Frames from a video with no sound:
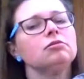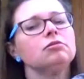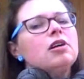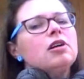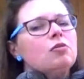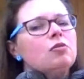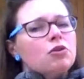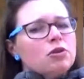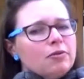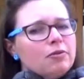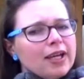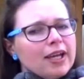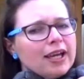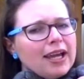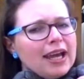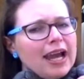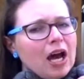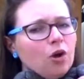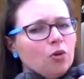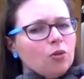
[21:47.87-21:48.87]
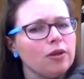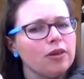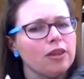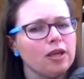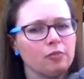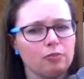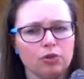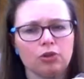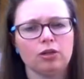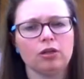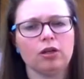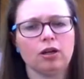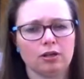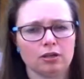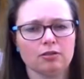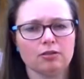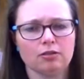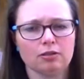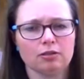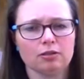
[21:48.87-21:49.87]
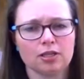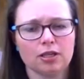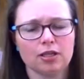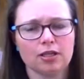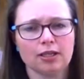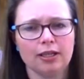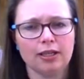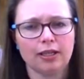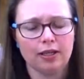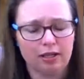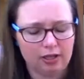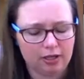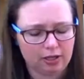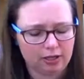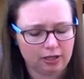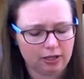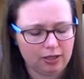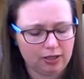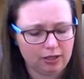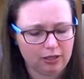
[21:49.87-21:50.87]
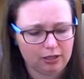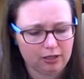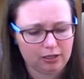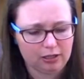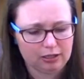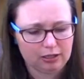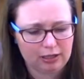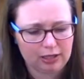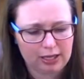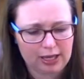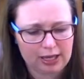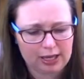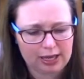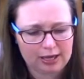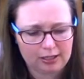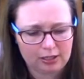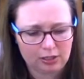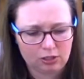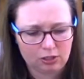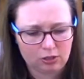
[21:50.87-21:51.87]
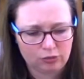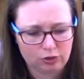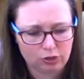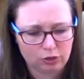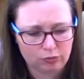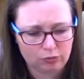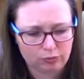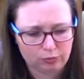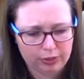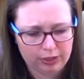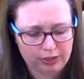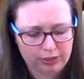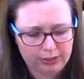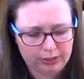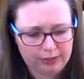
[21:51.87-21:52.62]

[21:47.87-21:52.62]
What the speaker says: I wouldn't make a cowl with it, but certainly a cardigan or a jumper.